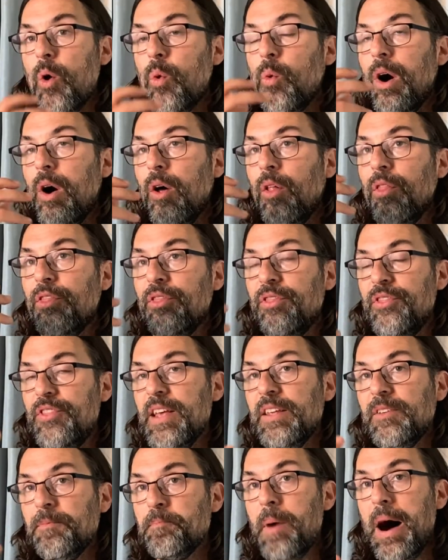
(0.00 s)
well,
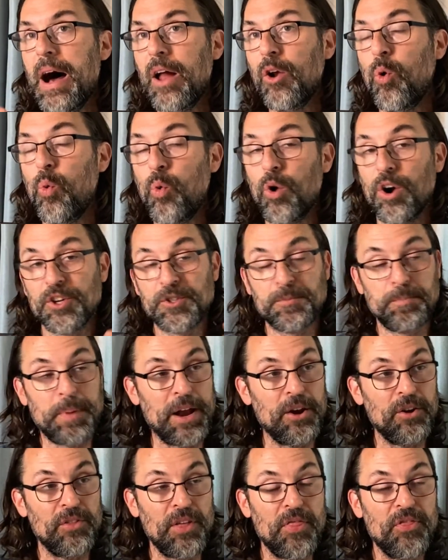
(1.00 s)
this model works
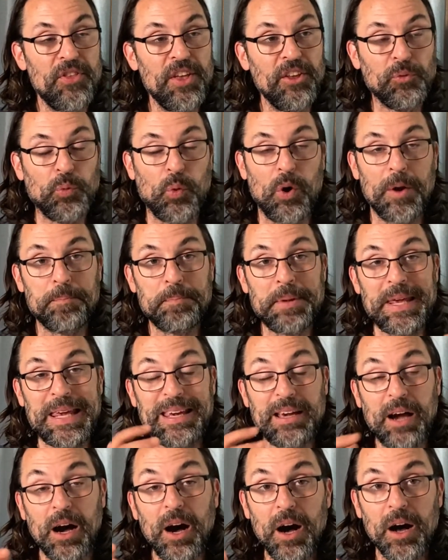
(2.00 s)
better than this one
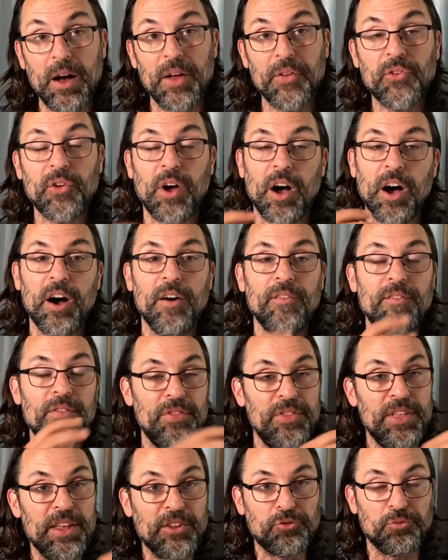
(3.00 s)
because
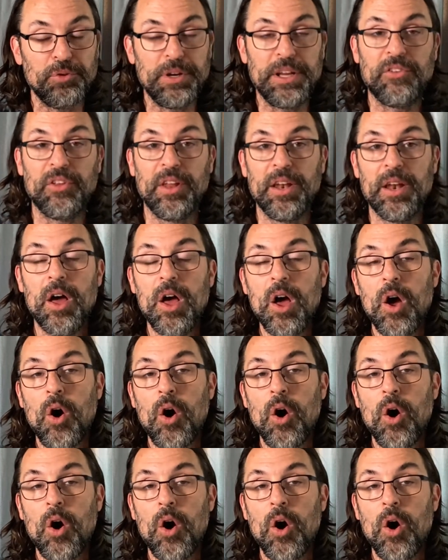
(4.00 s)
of this reason.